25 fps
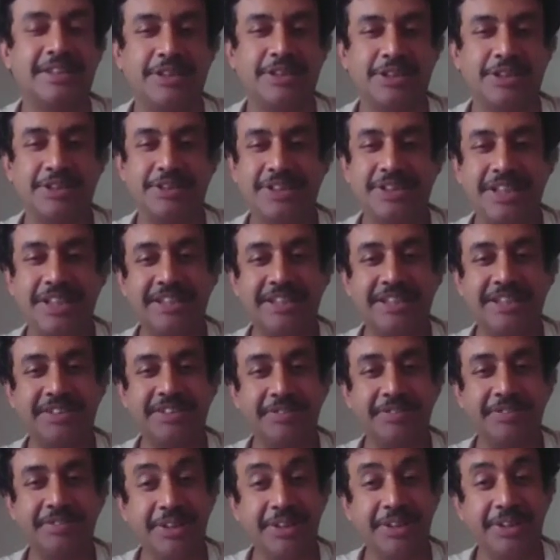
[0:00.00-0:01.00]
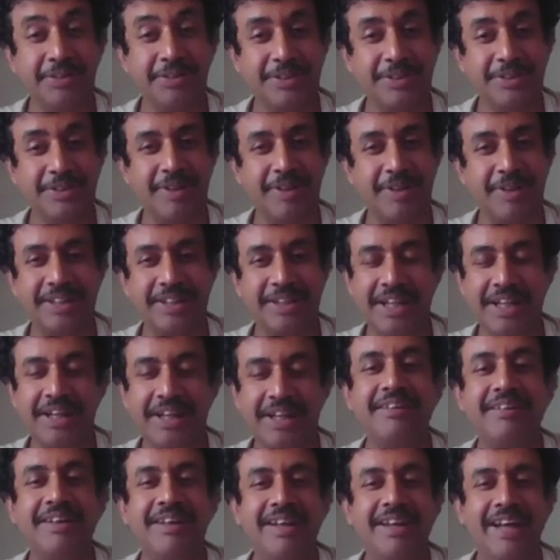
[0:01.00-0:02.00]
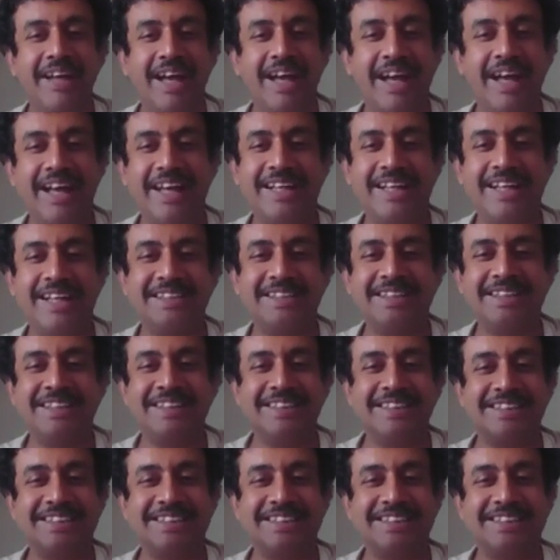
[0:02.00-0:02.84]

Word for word: So 6 Ritus were there, and